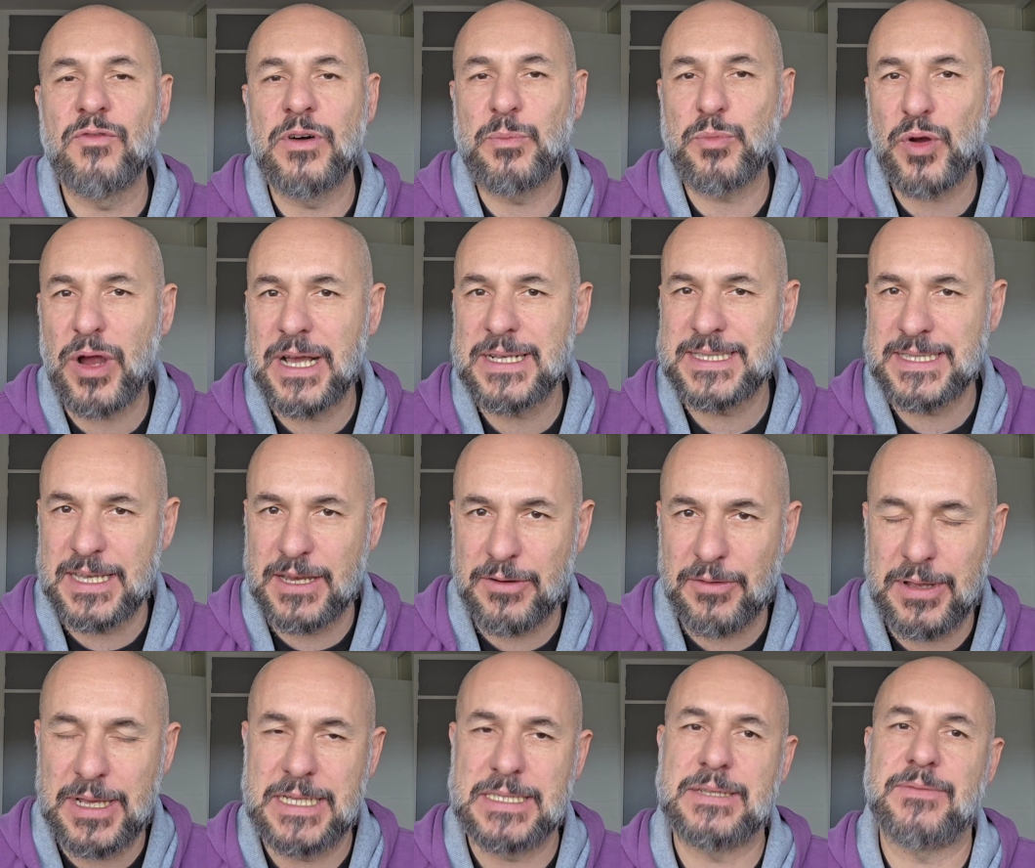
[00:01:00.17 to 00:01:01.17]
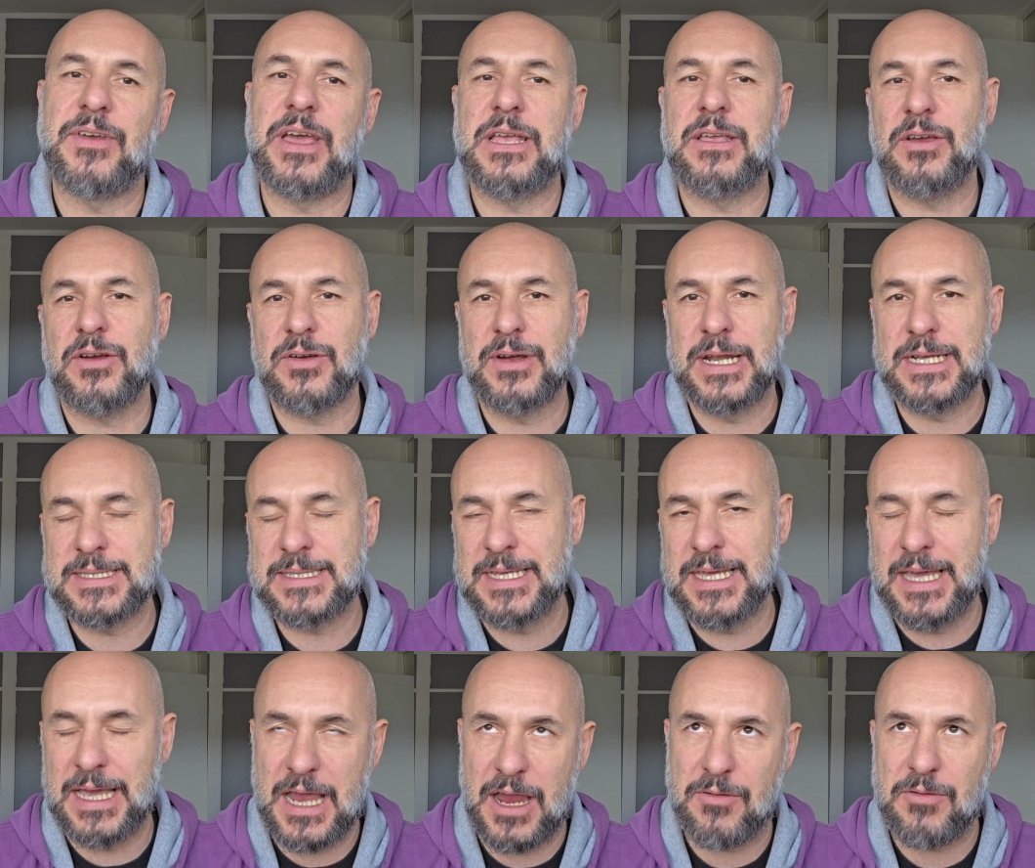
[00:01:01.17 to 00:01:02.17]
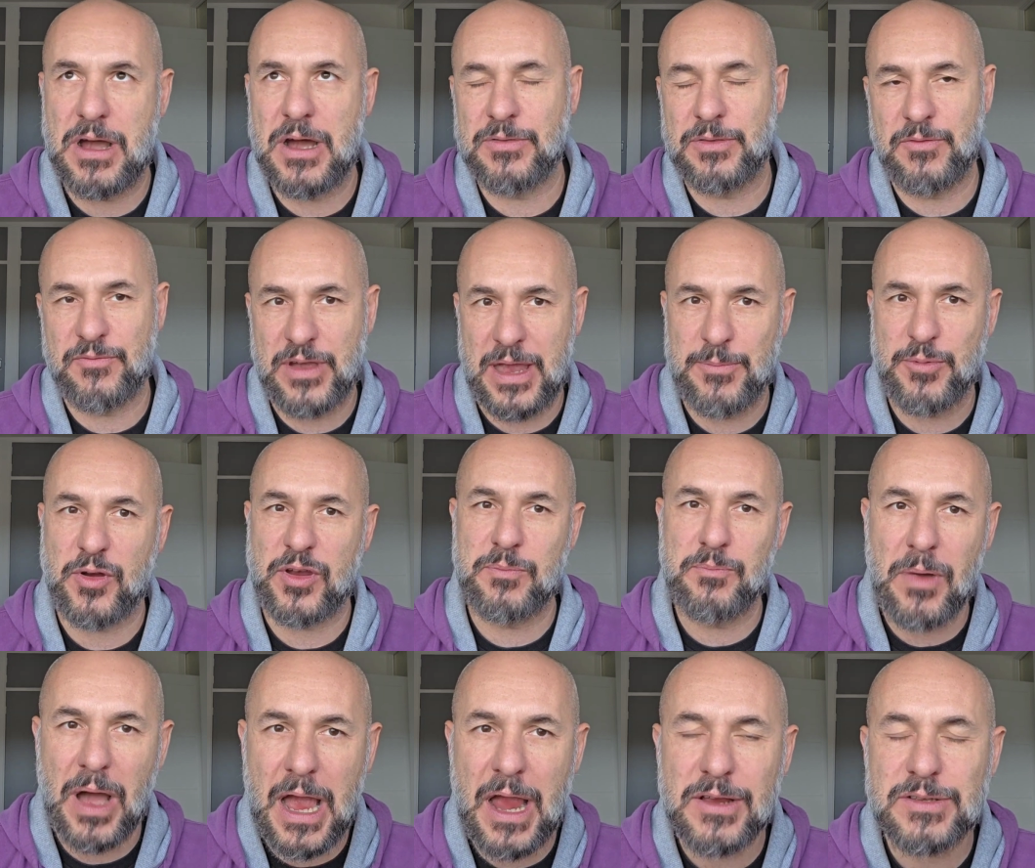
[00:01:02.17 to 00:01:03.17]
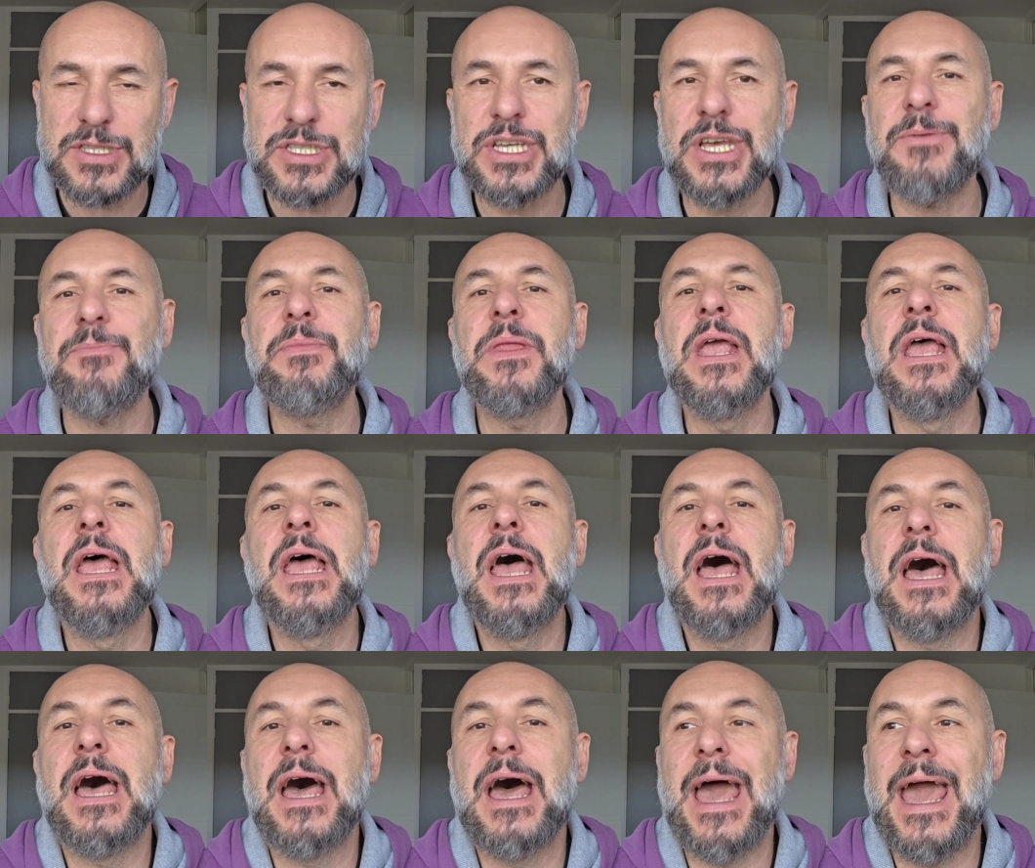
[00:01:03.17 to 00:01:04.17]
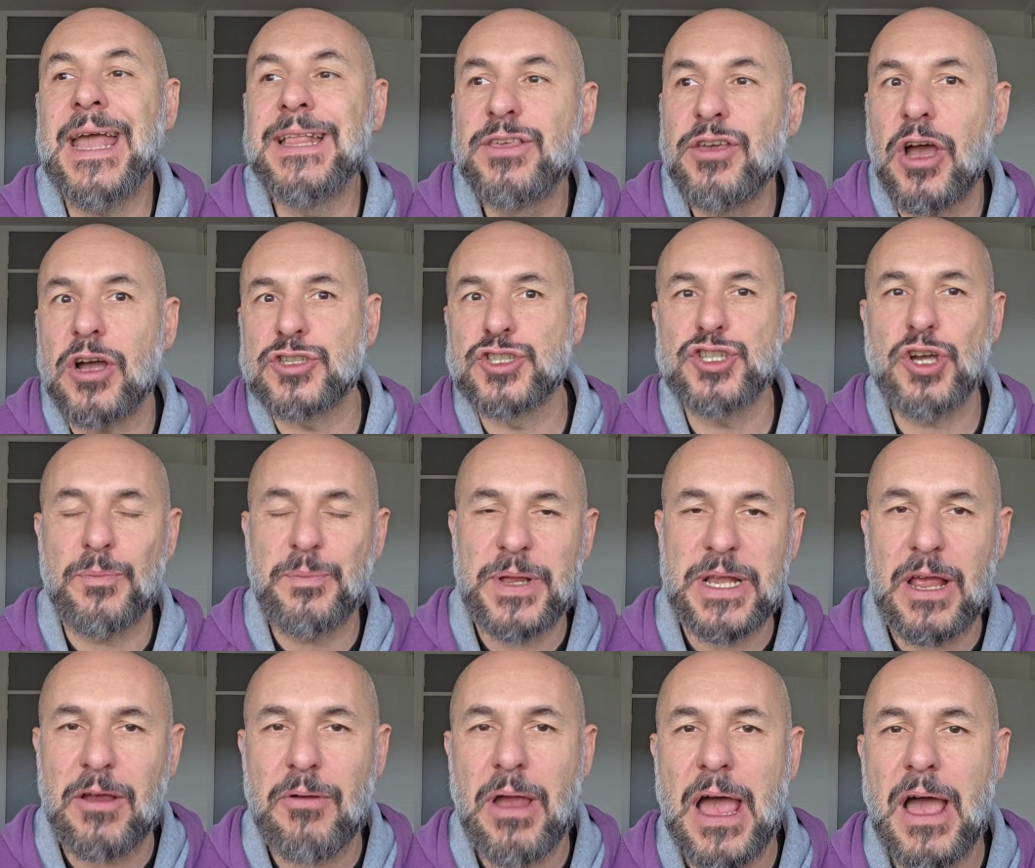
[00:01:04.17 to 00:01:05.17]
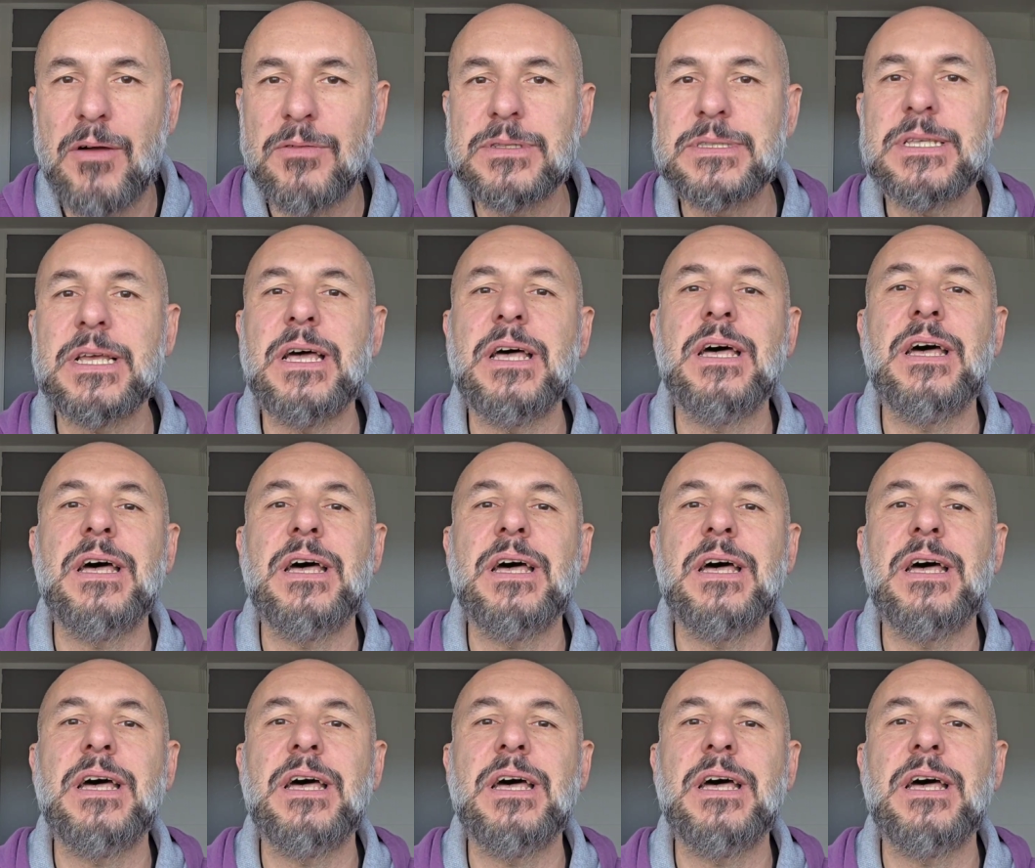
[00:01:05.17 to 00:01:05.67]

the price increase that you're gonna see around February, March, and you are shopping around,